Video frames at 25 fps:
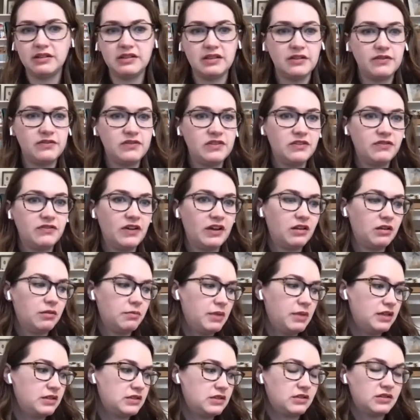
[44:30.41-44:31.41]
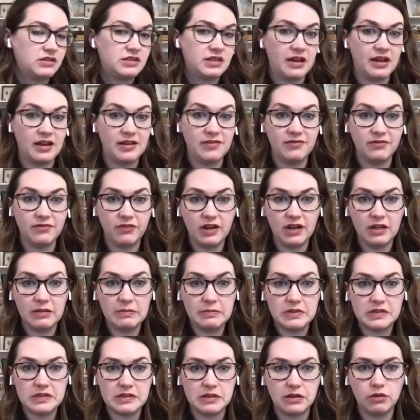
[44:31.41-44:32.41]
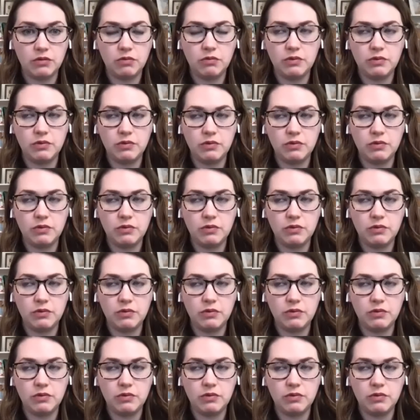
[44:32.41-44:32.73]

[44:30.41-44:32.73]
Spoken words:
relative developmental time frame.